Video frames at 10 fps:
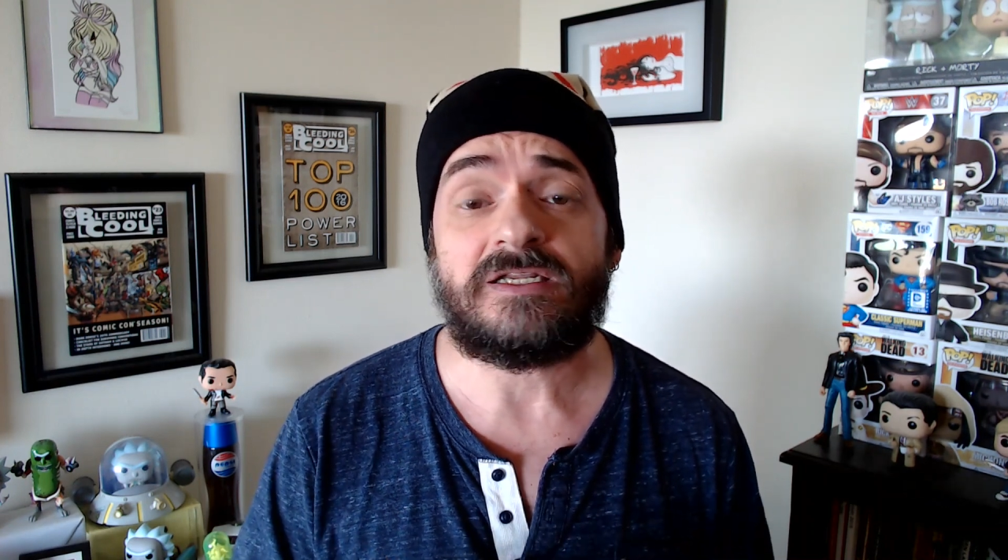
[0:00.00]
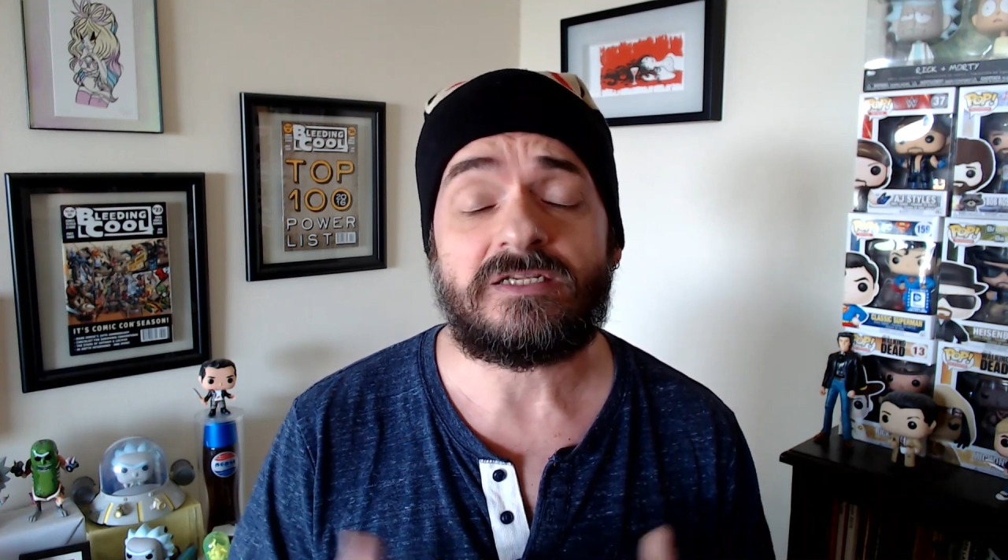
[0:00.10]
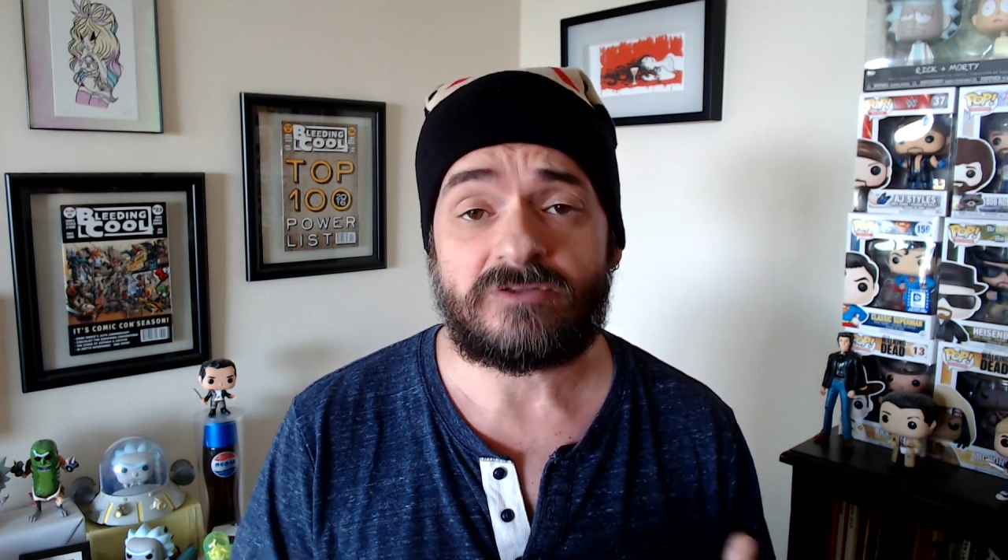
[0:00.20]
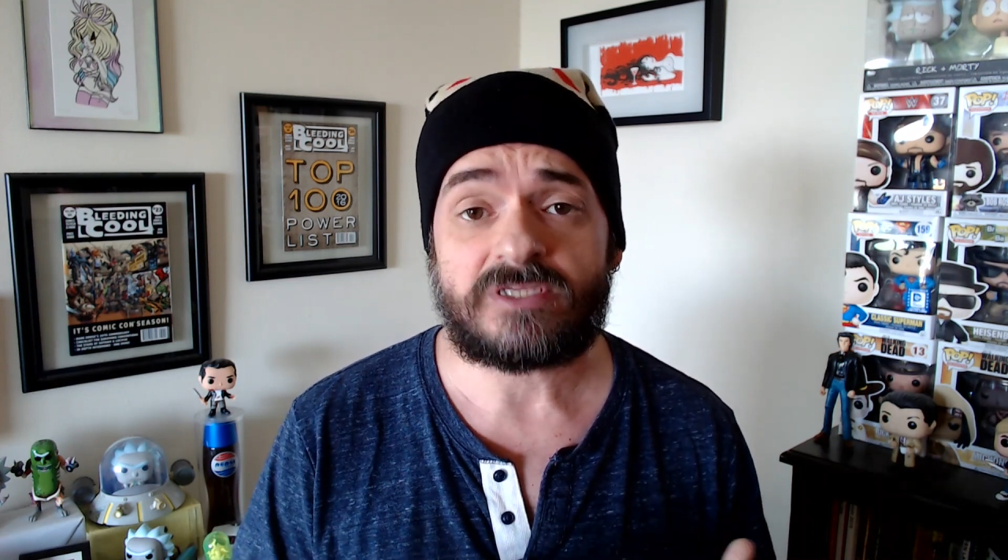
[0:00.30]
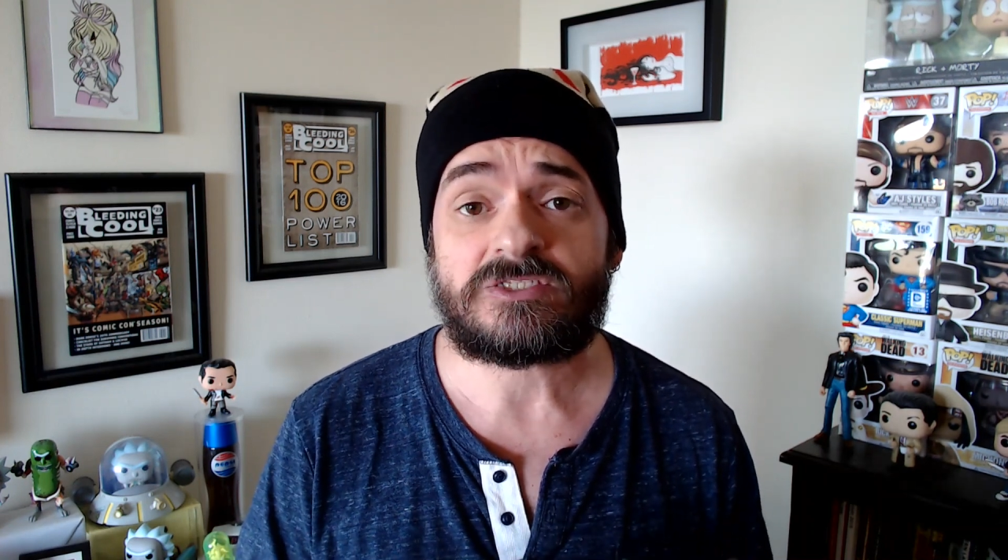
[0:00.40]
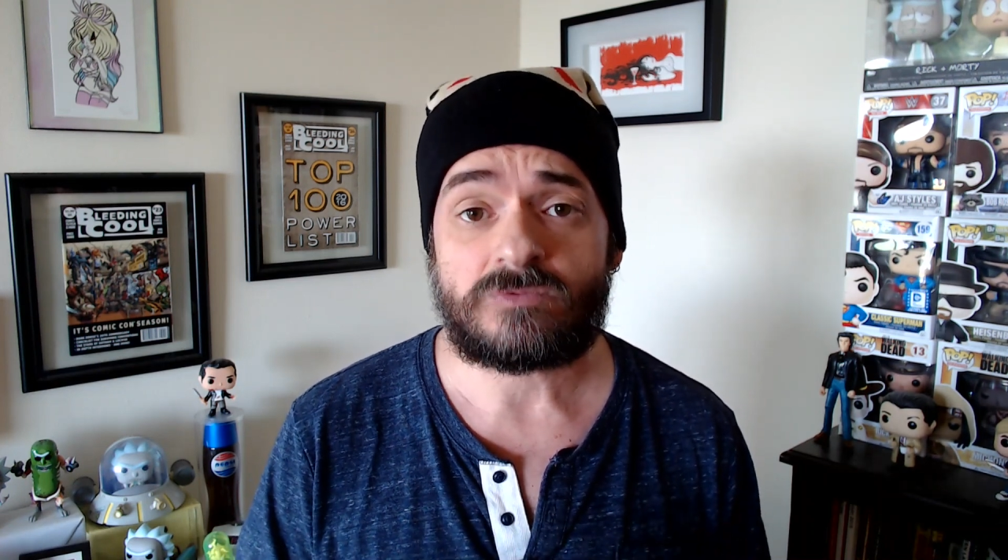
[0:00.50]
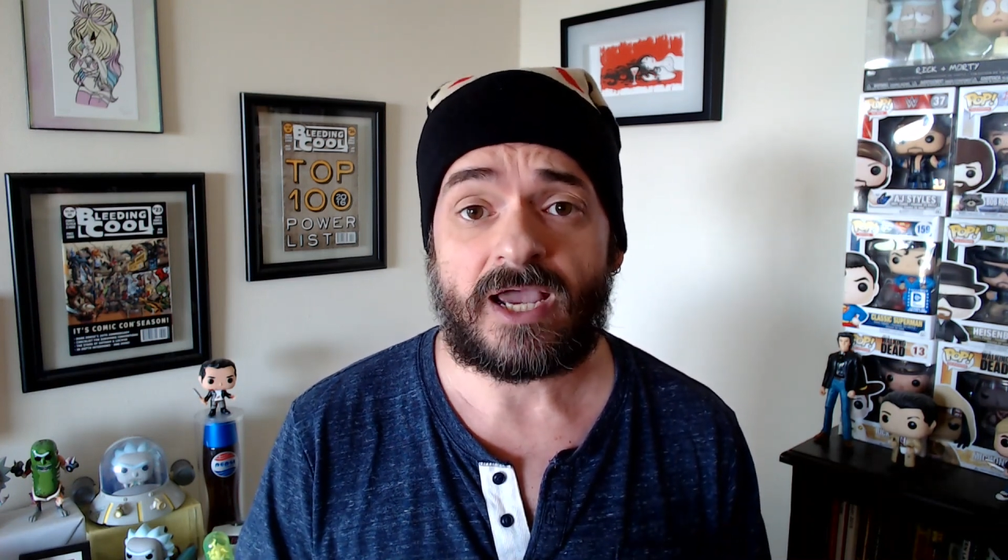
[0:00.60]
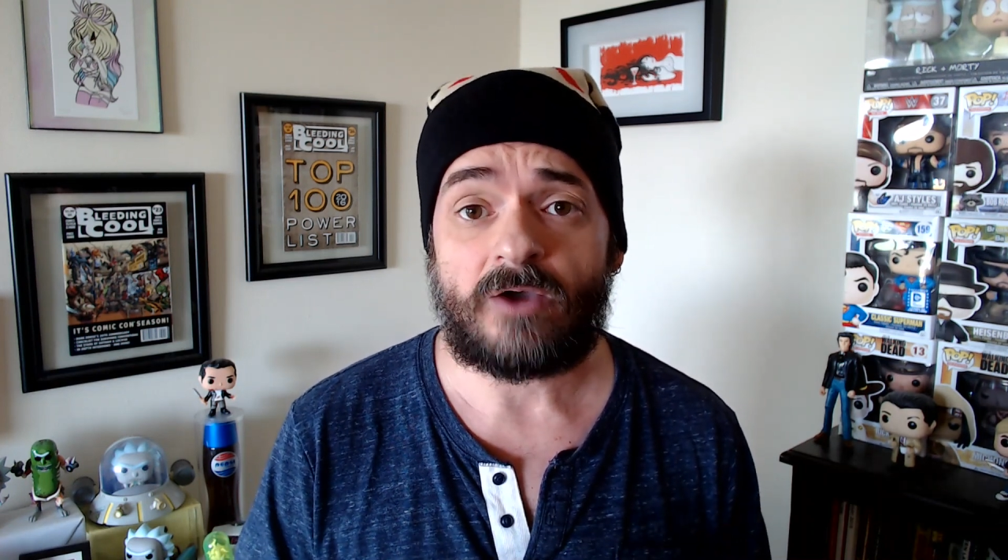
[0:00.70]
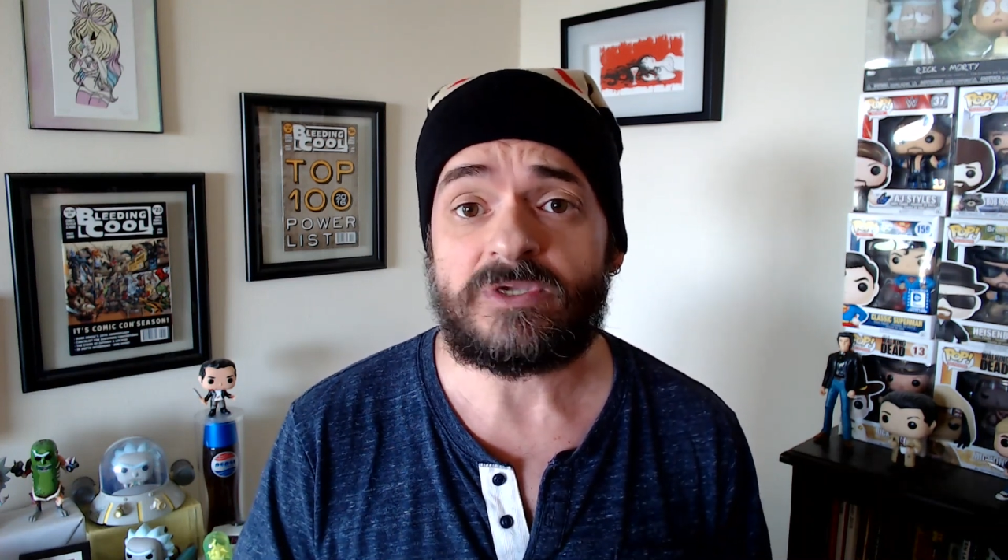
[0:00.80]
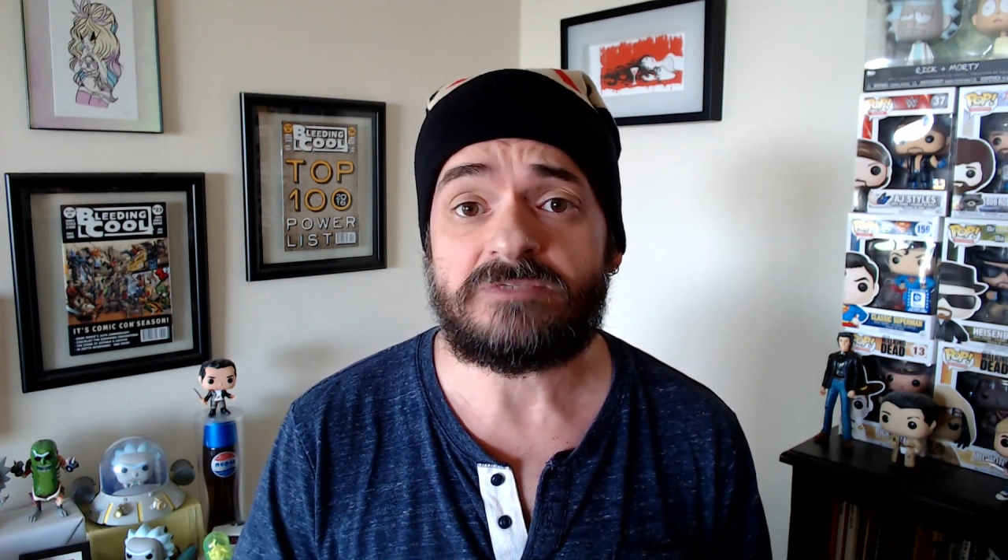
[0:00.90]
And that's
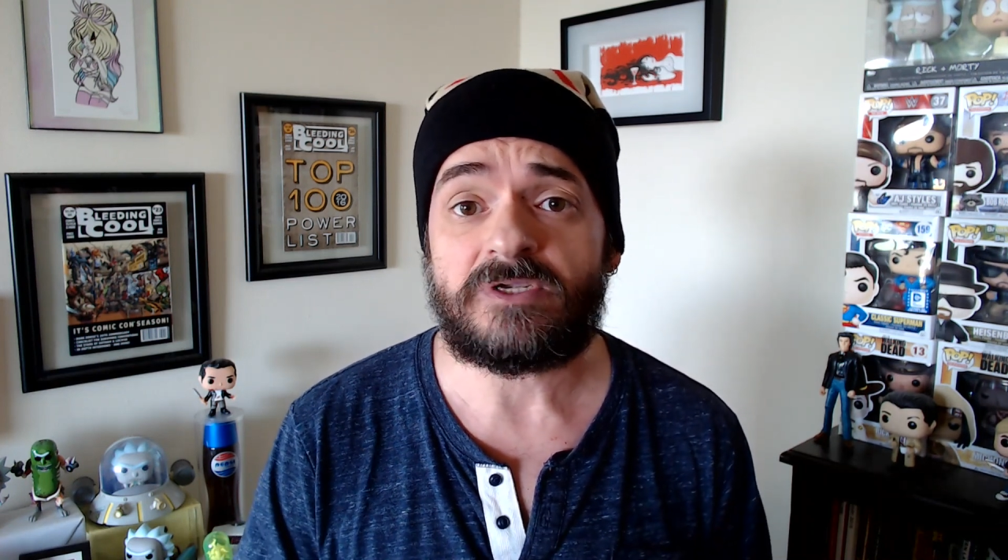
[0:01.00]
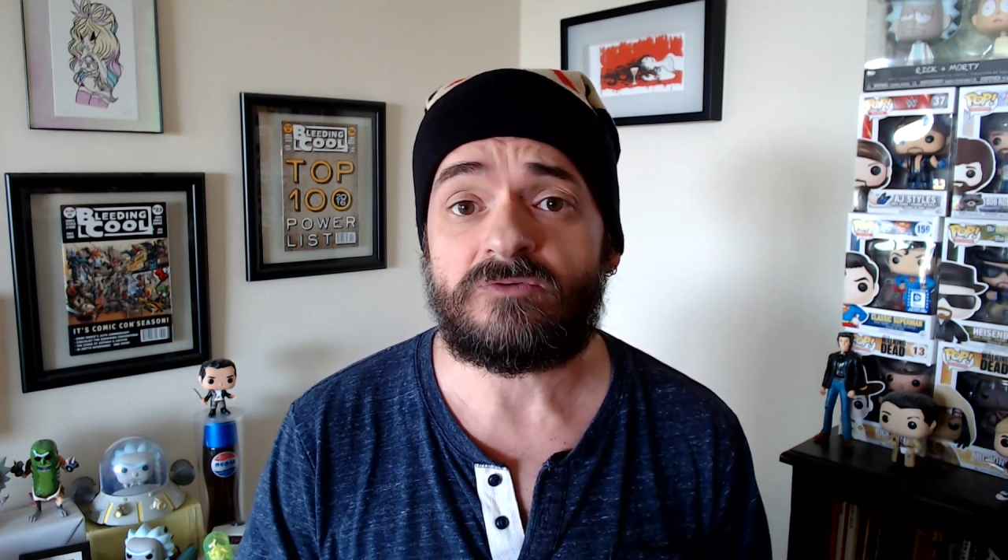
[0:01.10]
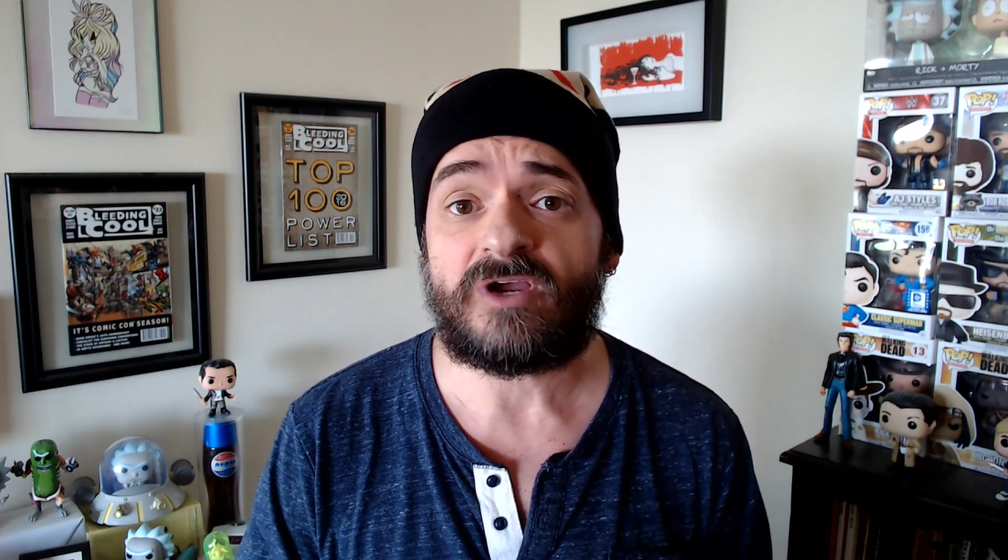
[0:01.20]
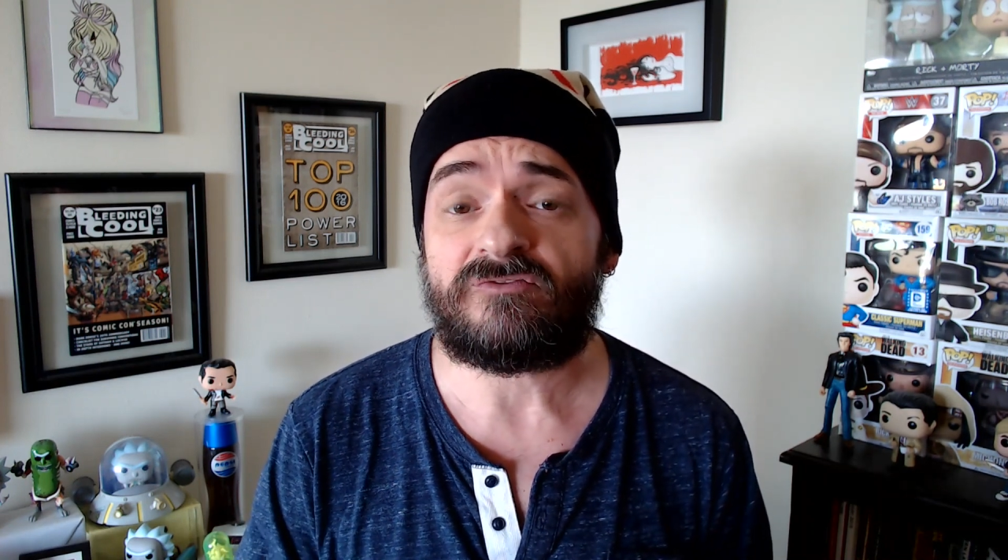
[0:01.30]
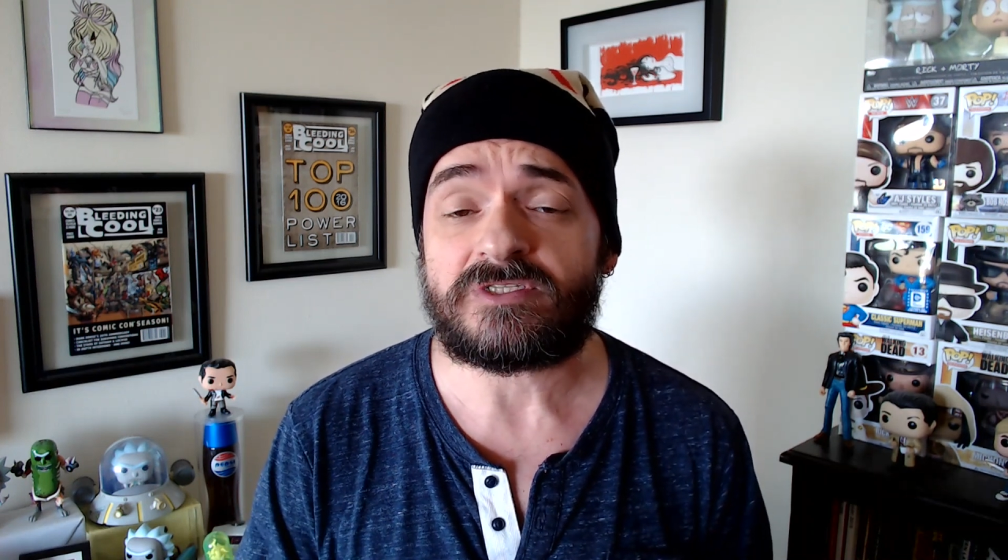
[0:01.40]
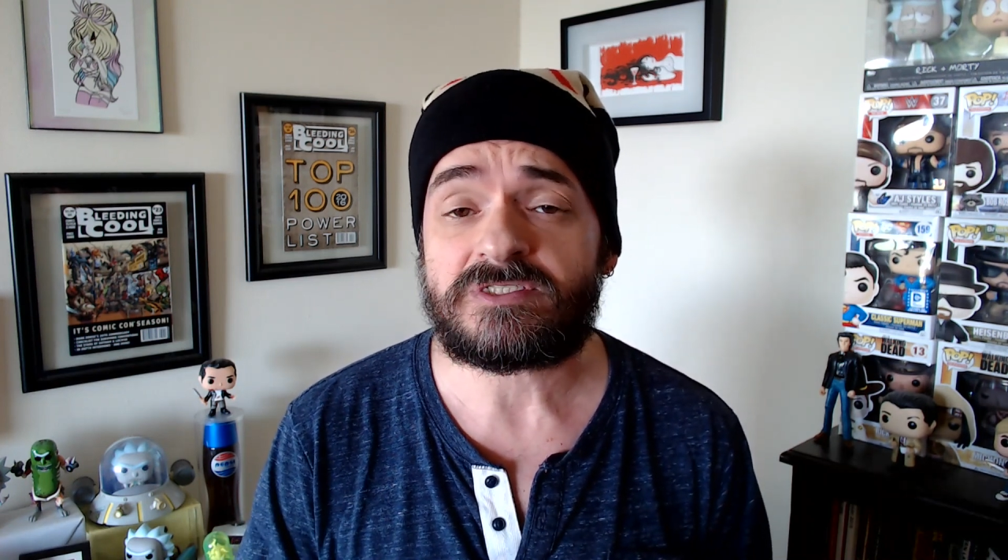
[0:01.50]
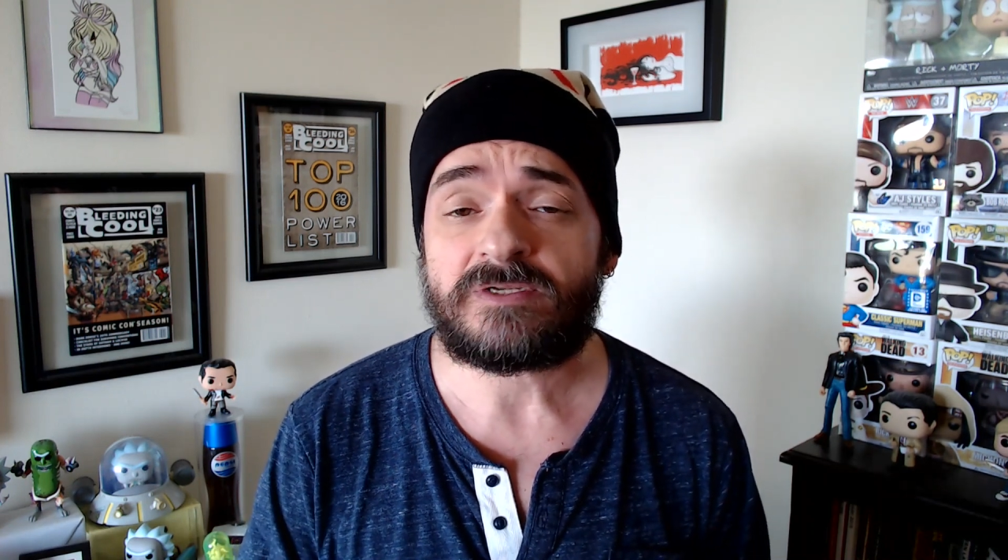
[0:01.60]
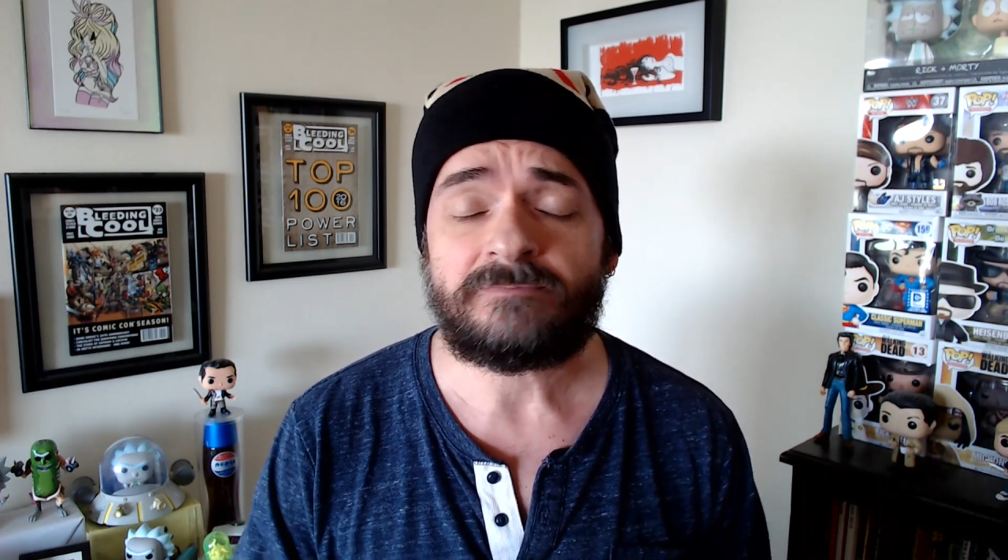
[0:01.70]
how he's being referenced.